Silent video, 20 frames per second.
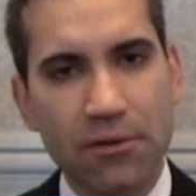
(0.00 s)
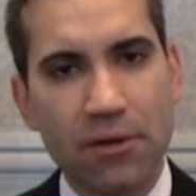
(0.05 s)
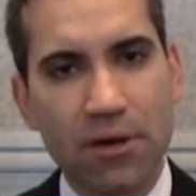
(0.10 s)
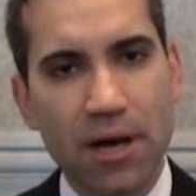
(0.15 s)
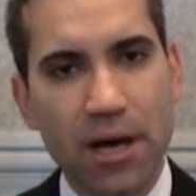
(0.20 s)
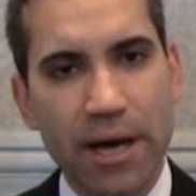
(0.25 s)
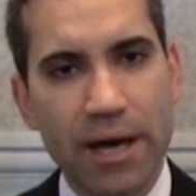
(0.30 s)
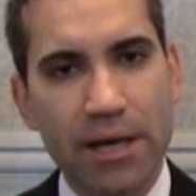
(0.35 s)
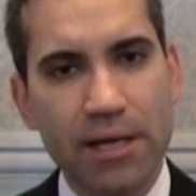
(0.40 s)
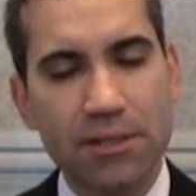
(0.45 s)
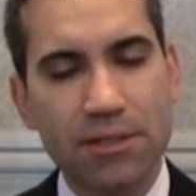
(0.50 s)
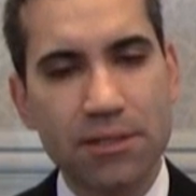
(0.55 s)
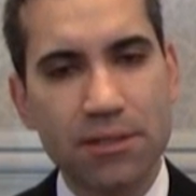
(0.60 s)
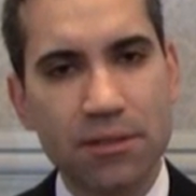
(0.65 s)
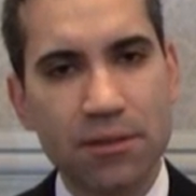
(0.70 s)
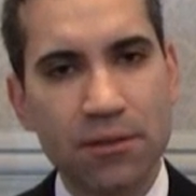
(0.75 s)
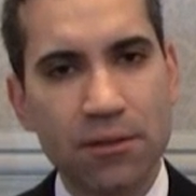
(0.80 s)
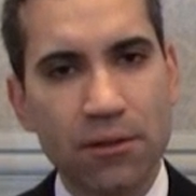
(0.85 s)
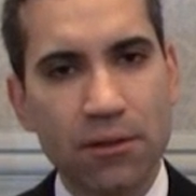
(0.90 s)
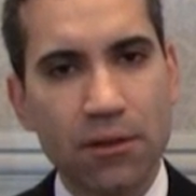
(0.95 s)
their
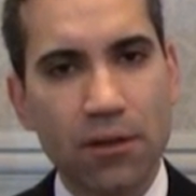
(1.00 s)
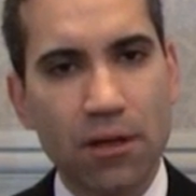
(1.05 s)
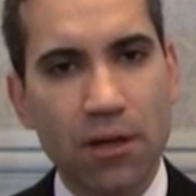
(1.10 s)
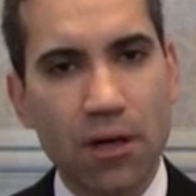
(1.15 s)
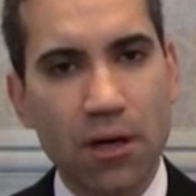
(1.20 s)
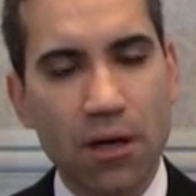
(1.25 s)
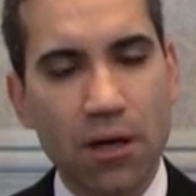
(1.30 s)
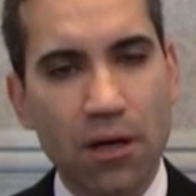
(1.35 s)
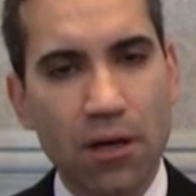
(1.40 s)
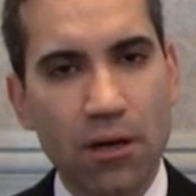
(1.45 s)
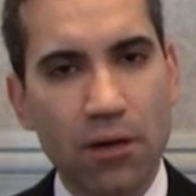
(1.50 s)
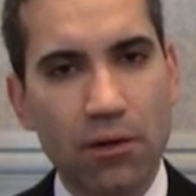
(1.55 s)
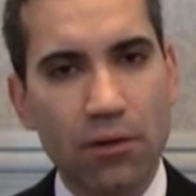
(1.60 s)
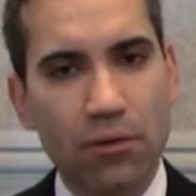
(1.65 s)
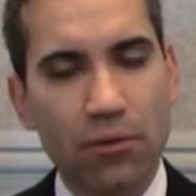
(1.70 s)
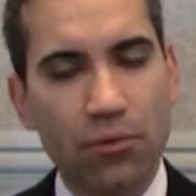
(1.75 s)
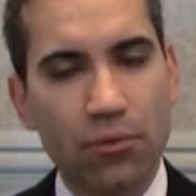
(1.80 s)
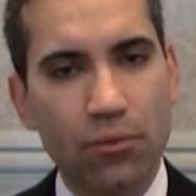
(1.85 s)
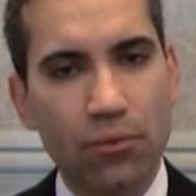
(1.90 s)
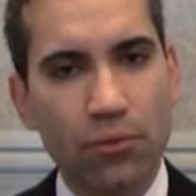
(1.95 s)
highest
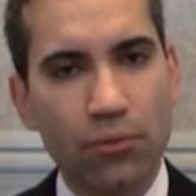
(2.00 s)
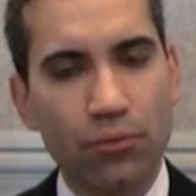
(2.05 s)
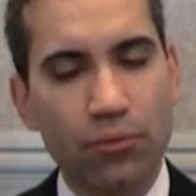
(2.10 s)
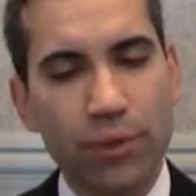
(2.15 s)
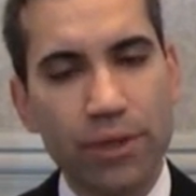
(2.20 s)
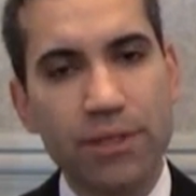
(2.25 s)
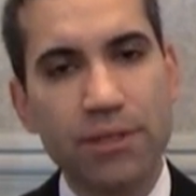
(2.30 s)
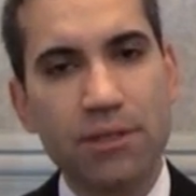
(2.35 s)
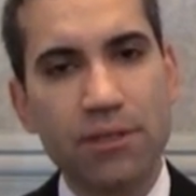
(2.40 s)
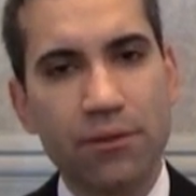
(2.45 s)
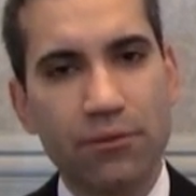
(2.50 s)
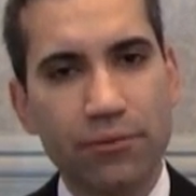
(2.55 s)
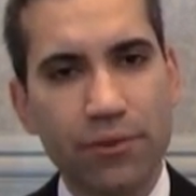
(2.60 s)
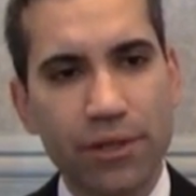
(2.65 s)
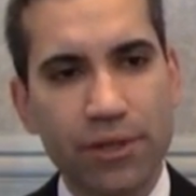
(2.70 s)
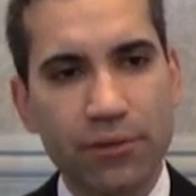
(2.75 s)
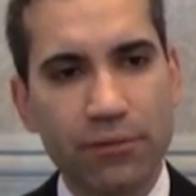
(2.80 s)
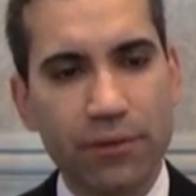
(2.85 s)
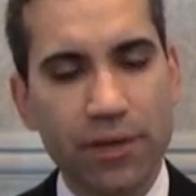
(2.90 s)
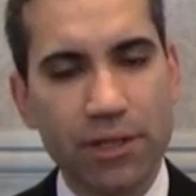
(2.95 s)
risk of
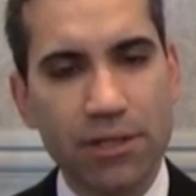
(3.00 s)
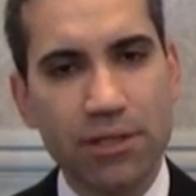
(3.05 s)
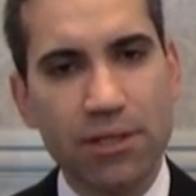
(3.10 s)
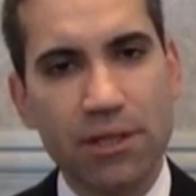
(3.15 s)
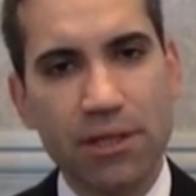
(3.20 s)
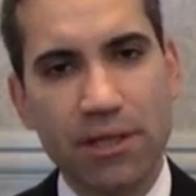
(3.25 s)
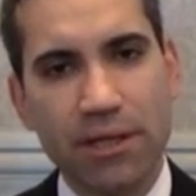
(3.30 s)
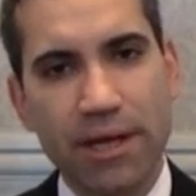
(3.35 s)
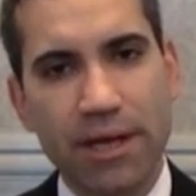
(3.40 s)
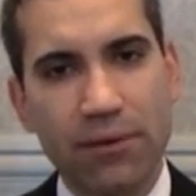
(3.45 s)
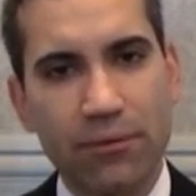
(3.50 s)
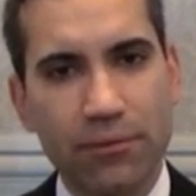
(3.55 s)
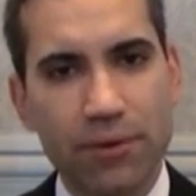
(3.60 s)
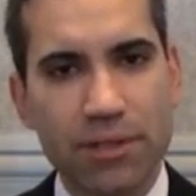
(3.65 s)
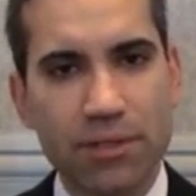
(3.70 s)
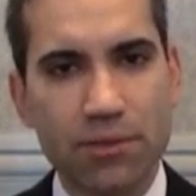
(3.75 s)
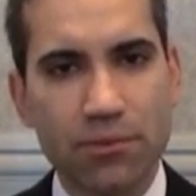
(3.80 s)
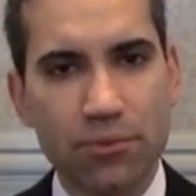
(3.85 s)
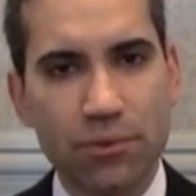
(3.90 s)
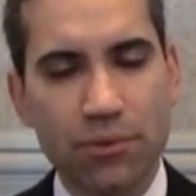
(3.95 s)
reintervention, and that
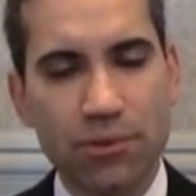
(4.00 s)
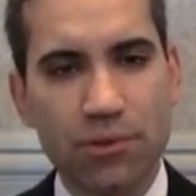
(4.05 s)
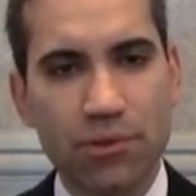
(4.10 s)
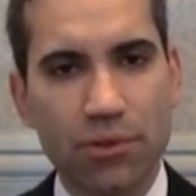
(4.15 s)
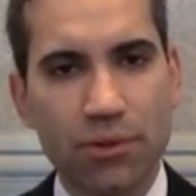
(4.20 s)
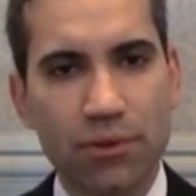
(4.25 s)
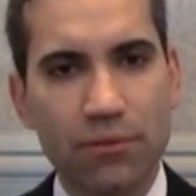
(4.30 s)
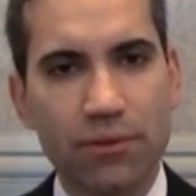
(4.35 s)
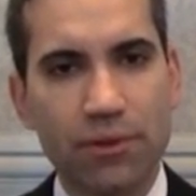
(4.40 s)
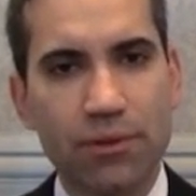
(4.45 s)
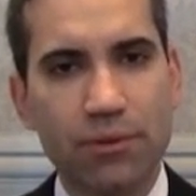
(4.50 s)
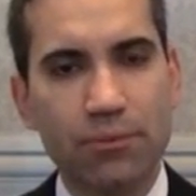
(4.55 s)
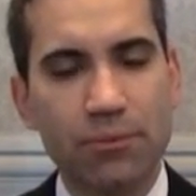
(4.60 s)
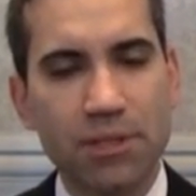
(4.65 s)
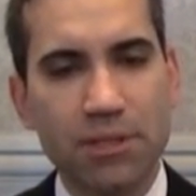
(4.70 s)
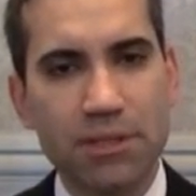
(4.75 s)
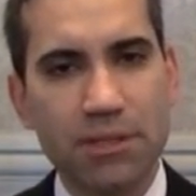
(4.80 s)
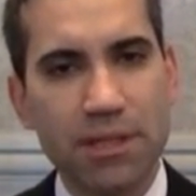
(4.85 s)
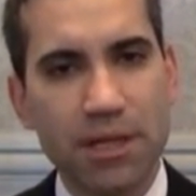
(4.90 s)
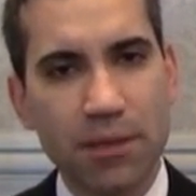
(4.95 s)
risk would sort of either be
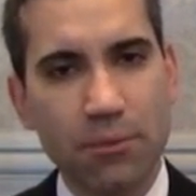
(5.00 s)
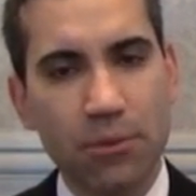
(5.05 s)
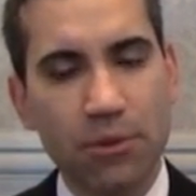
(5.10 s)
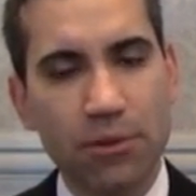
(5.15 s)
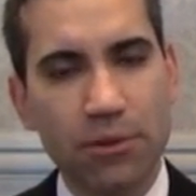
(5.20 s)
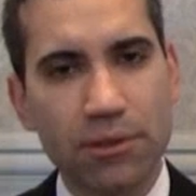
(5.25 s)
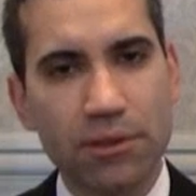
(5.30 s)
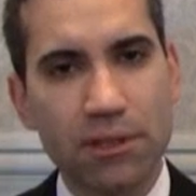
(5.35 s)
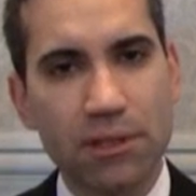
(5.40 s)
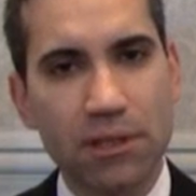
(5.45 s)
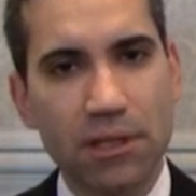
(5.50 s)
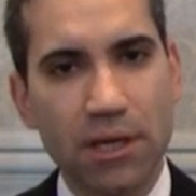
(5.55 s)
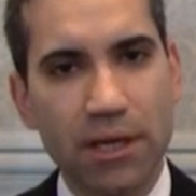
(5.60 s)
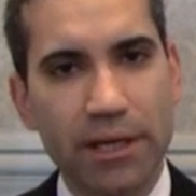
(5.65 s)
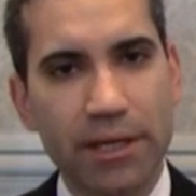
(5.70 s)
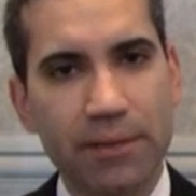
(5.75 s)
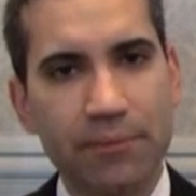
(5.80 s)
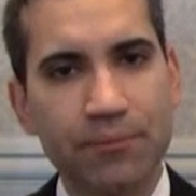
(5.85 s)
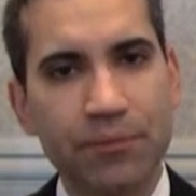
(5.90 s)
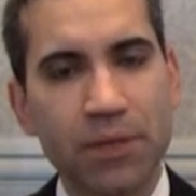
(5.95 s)
stable or
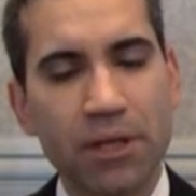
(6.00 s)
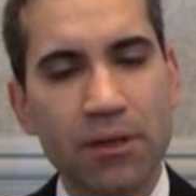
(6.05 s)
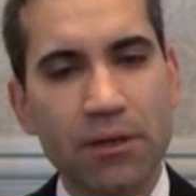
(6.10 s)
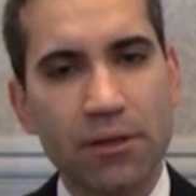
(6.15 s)
decline.